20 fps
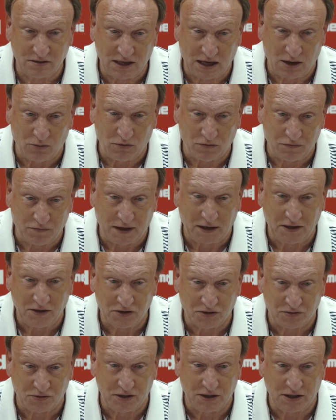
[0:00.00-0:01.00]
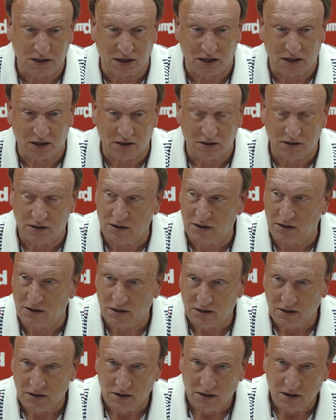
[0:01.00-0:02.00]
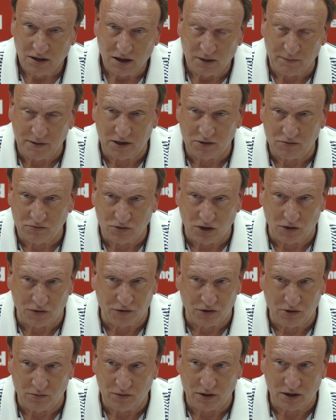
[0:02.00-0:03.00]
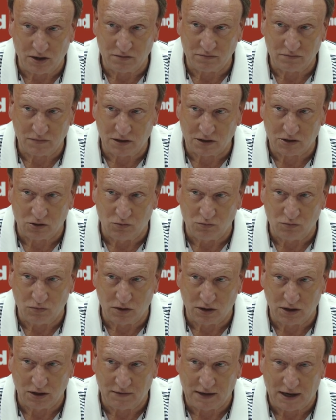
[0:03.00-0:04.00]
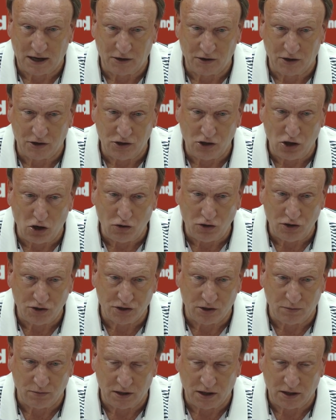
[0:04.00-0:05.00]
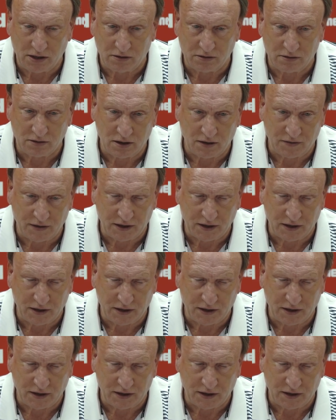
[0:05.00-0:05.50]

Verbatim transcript: our fans really. And uh, I mean, at Rotherham, I, I, couldn't believe how the noise they made, and I